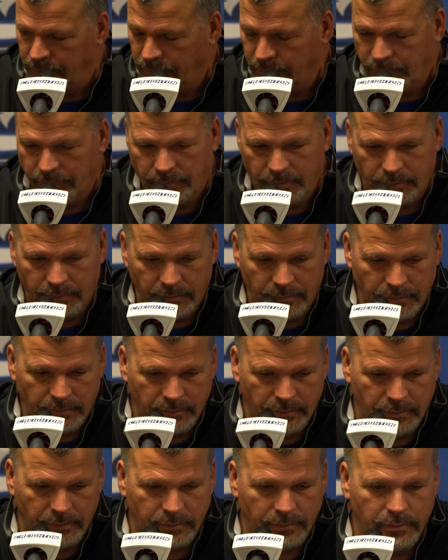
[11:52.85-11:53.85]

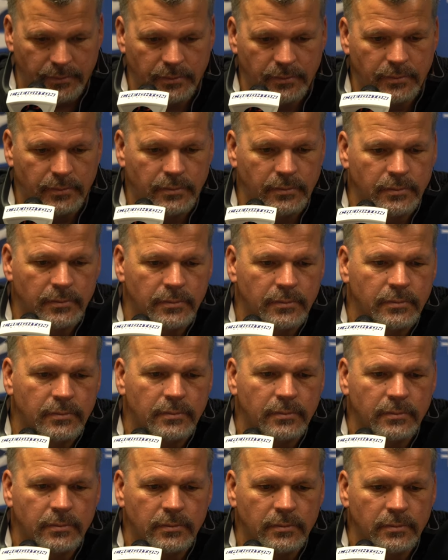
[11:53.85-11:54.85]

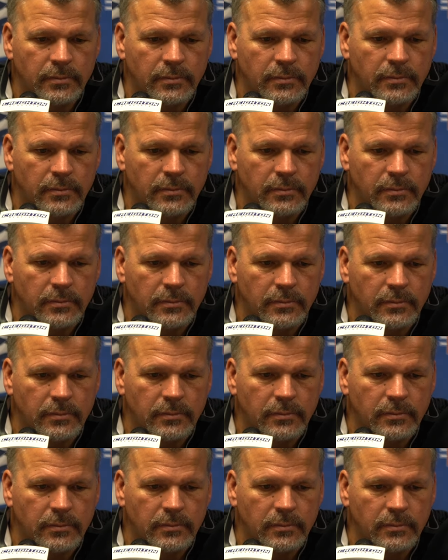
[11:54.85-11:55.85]

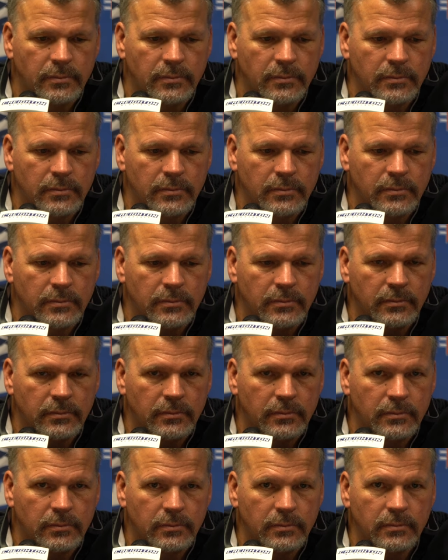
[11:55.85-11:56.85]

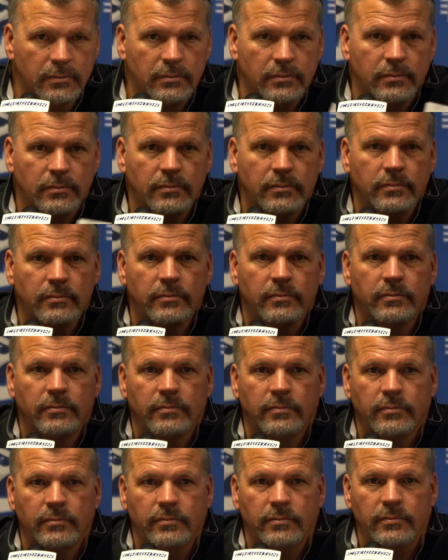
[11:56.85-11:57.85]

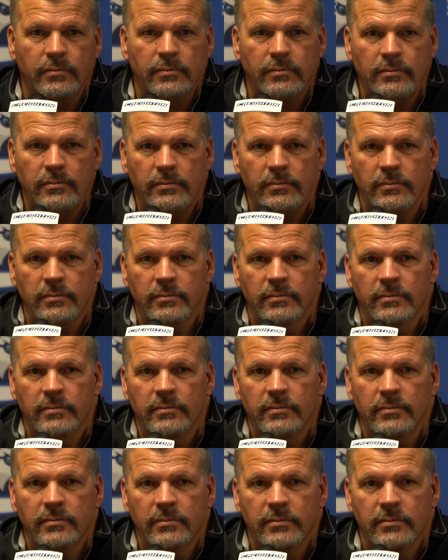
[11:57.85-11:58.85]

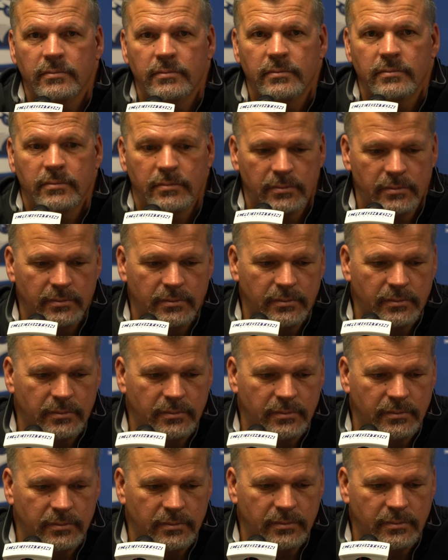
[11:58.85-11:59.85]

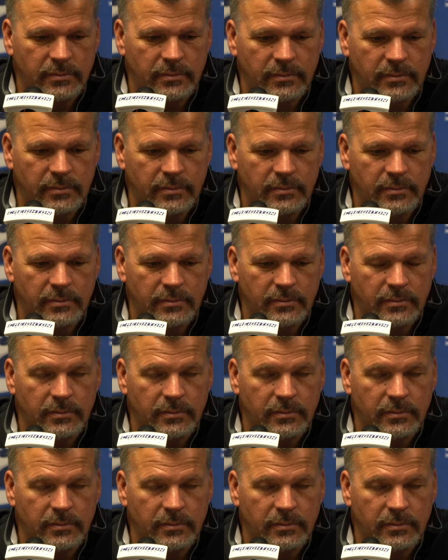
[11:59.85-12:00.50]
[no speech]